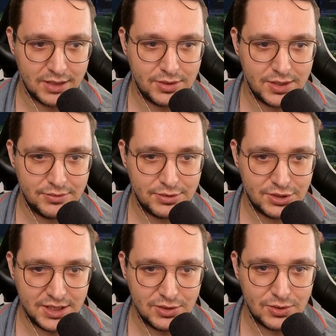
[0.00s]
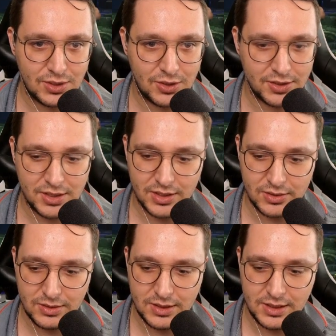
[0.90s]
If you have single
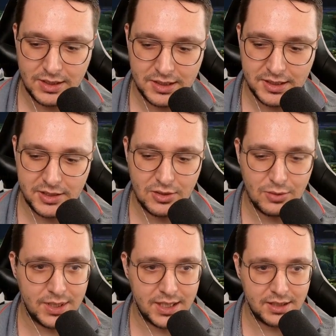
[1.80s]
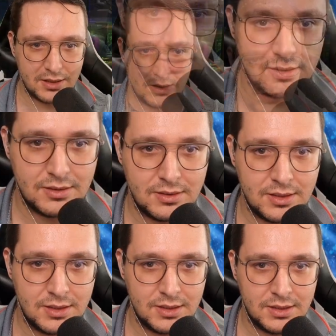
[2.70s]
audio and you go back,
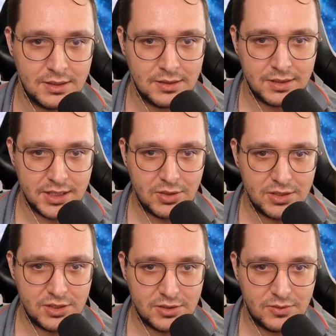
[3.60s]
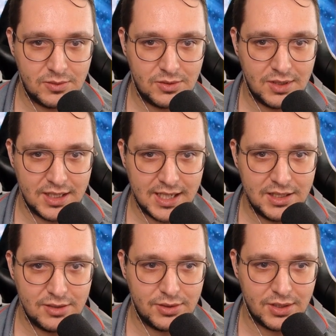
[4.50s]
then you can just take
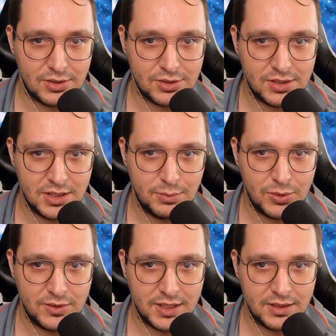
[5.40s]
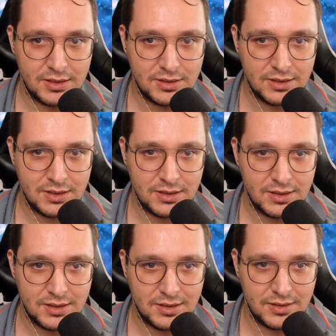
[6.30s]
any of those. You put in
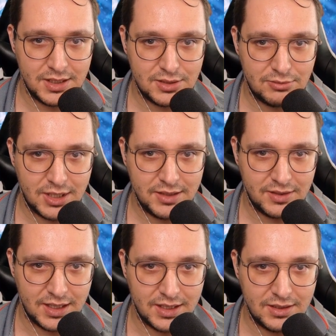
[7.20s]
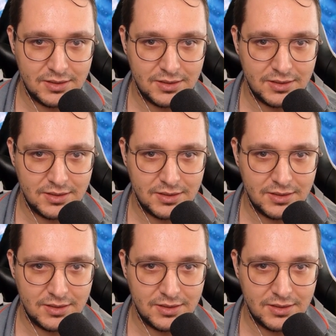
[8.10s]
this right there.